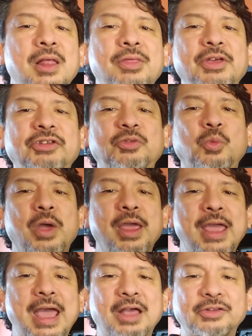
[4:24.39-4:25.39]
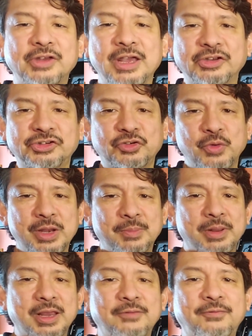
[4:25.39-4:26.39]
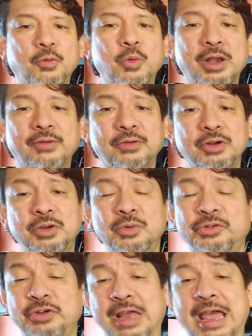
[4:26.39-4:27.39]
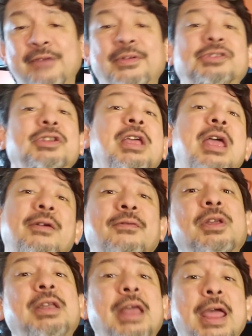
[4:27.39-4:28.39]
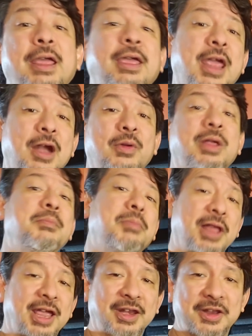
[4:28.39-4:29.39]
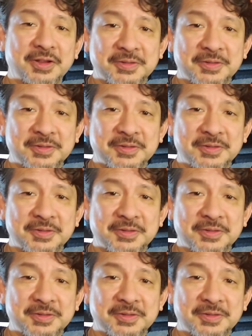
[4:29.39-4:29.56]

this way as a straight blade for whatever use you have as an everyday carry blade.